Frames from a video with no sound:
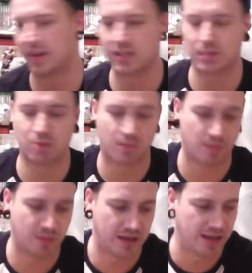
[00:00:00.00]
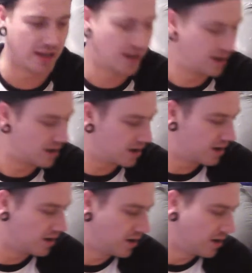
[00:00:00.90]
This is probably
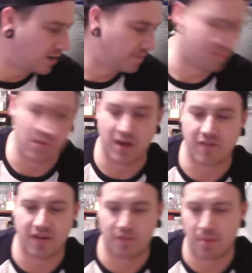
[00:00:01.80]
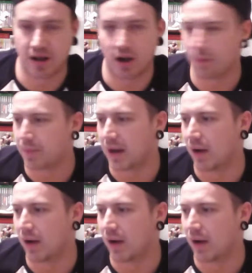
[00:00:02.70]
my favourite pickup out